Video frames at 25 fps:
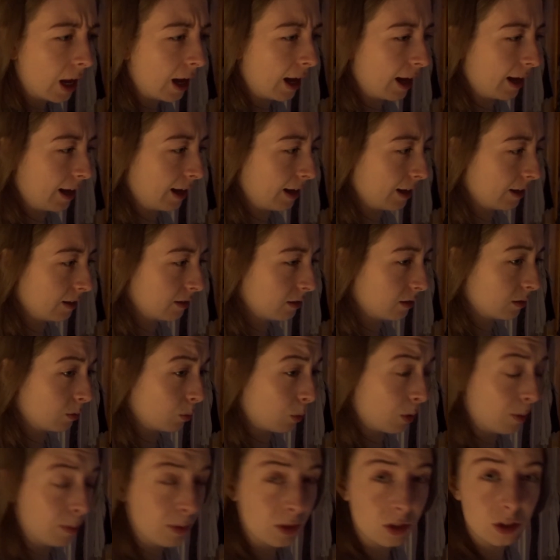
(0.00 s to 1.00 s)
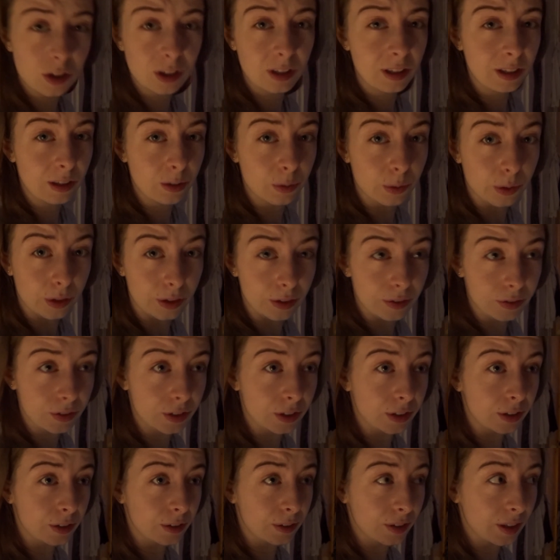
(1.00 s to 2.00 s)
and we've been chilling all
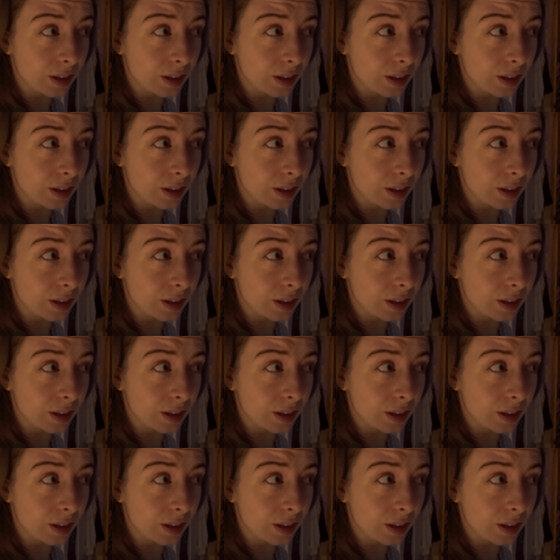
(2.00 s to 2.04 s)
afternoon,